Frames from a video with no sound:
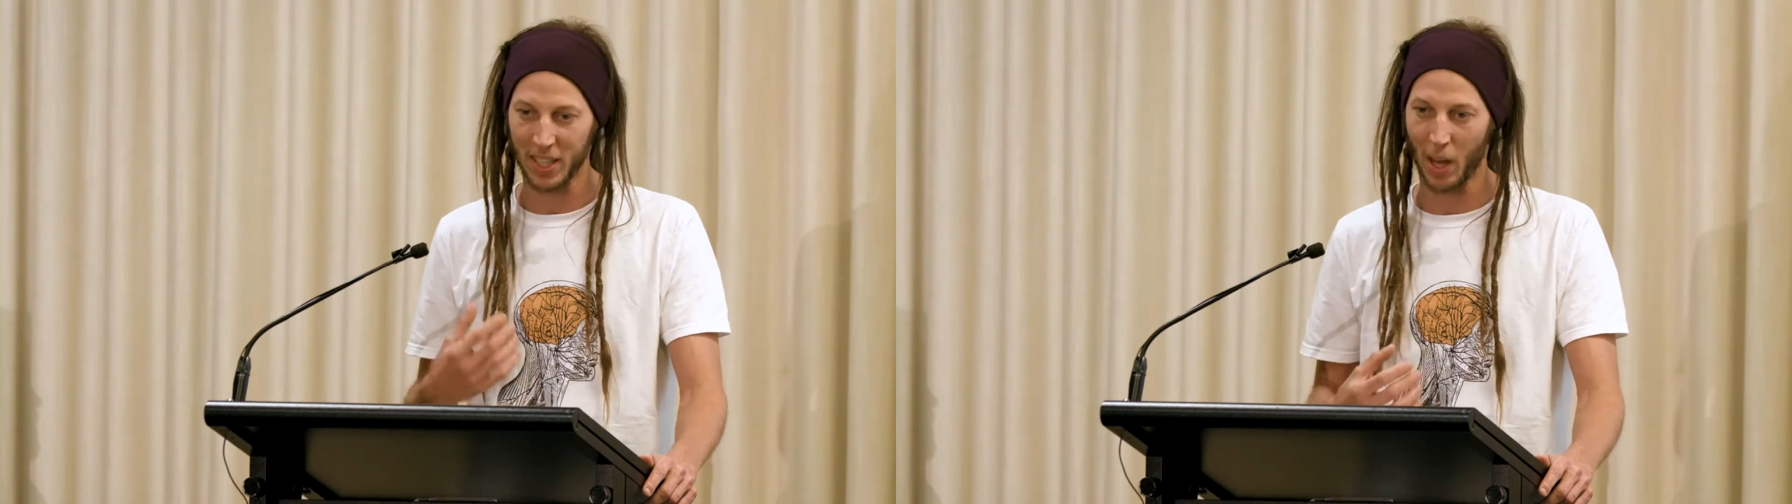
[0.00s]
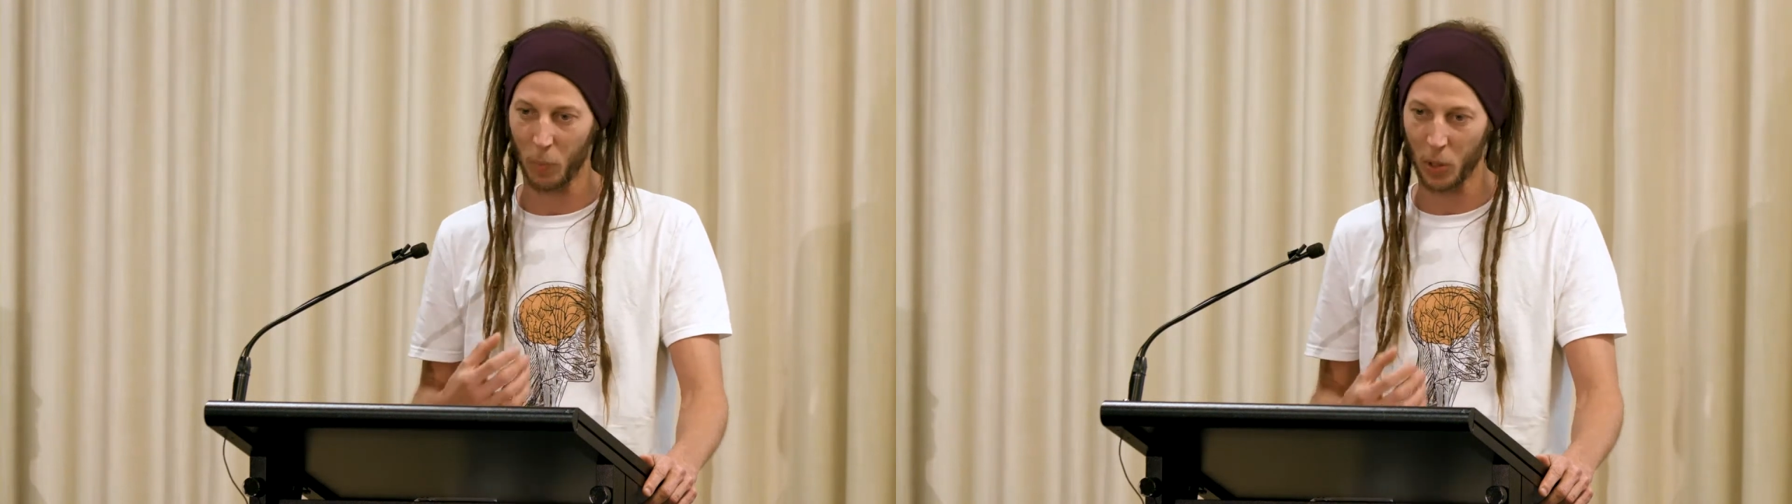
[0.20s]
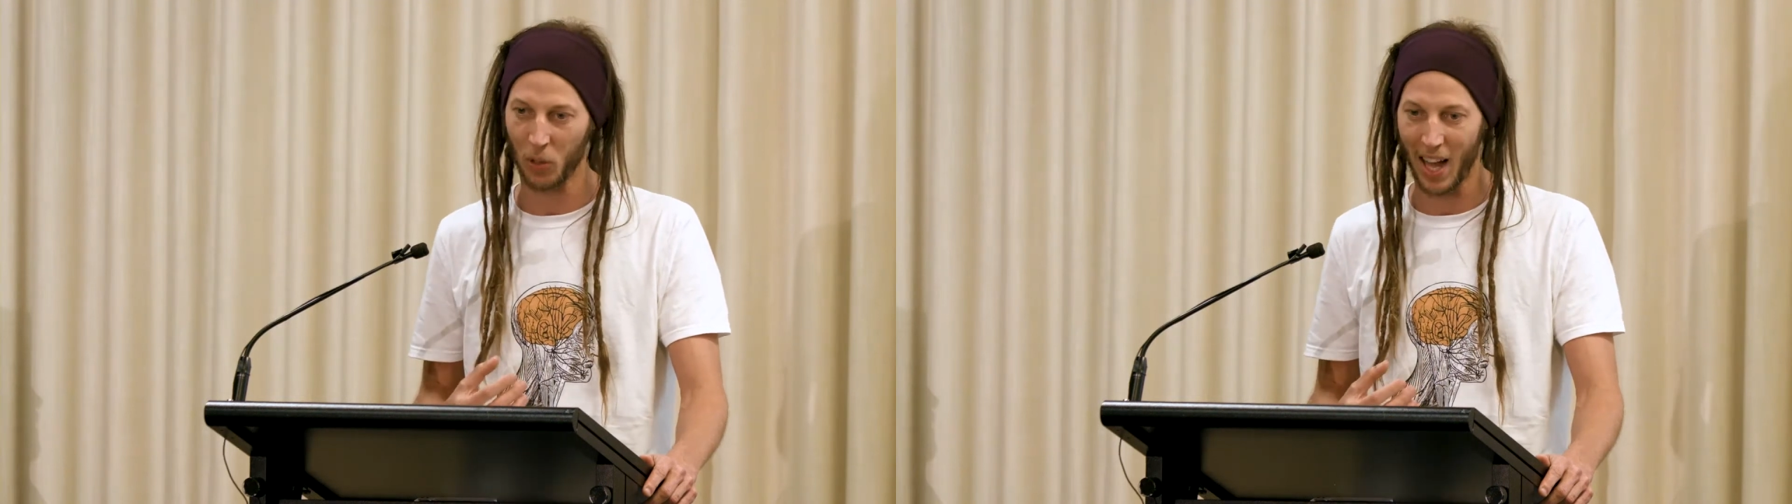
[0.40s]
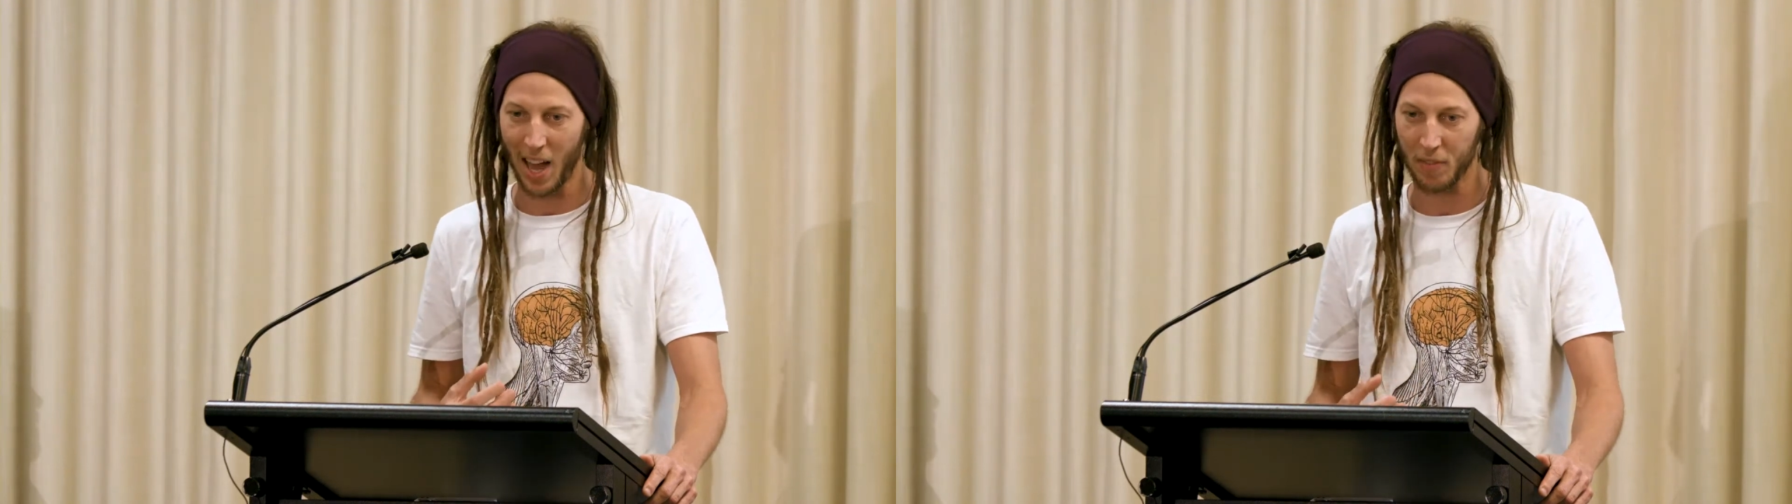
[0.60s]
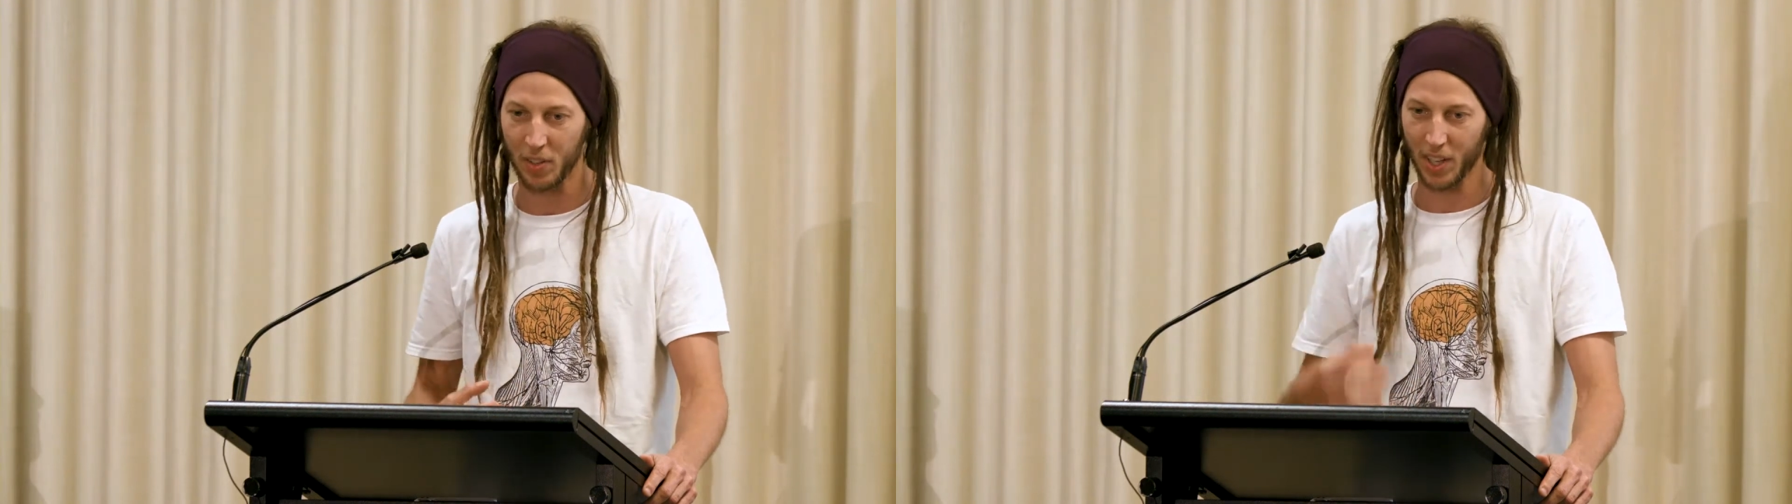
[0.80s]
that we all
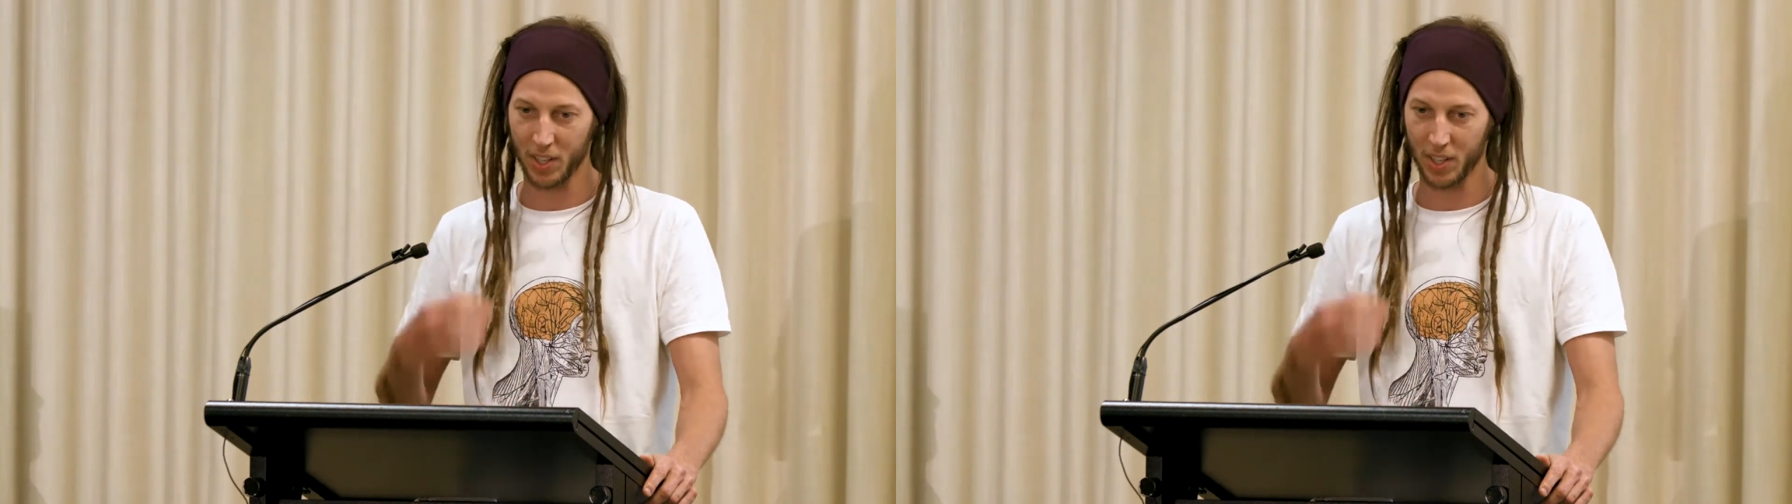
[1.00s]
have,